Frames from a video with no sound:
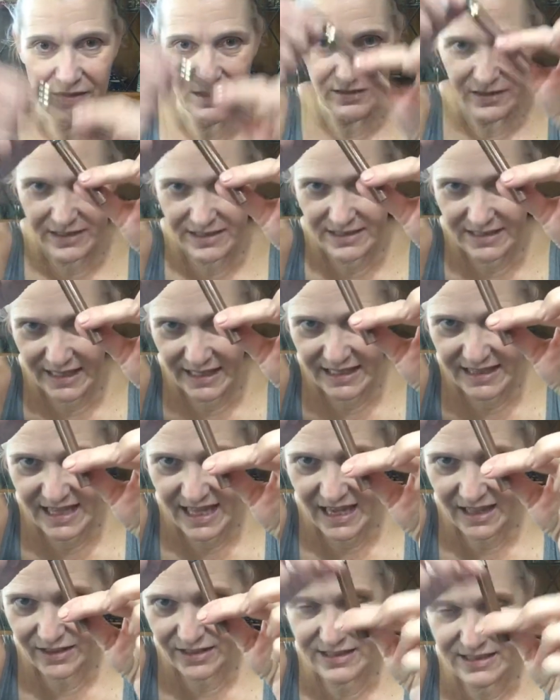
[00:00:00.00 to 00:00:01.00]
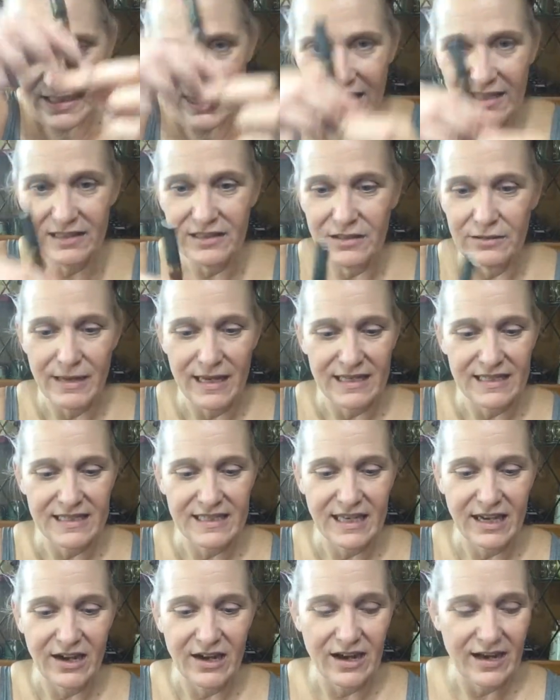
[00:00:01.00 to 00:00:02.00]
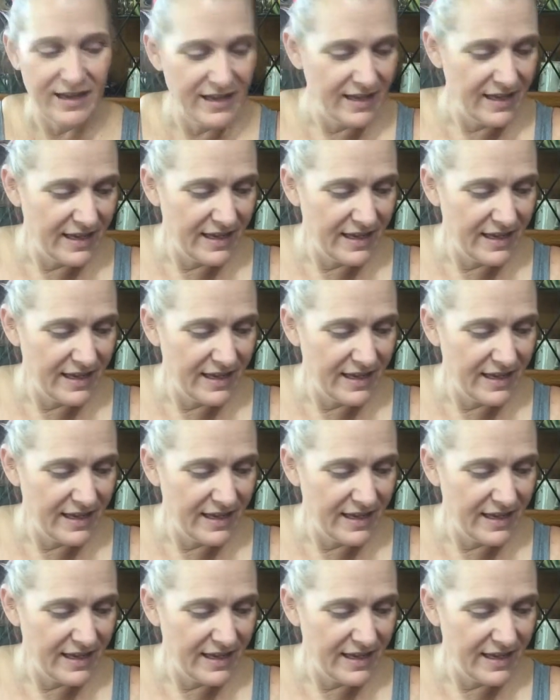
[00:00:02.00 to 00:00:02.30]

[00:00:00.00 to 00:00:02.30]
Looks like that. Looks like a little mascara